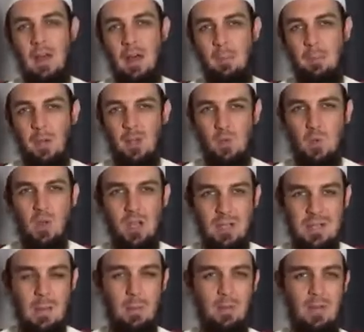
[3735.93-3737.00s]
Because we heard
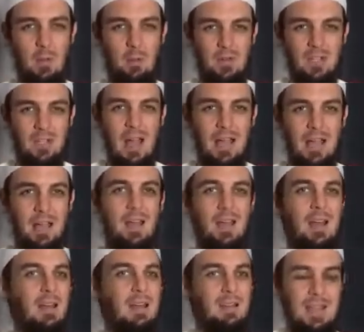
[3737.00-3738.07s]
some of our mashayikh,
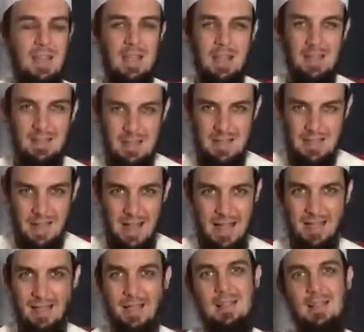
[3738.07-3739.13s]
they
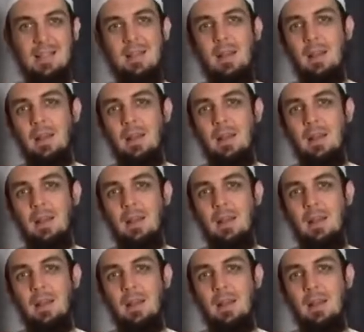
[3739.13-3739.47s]
dislike this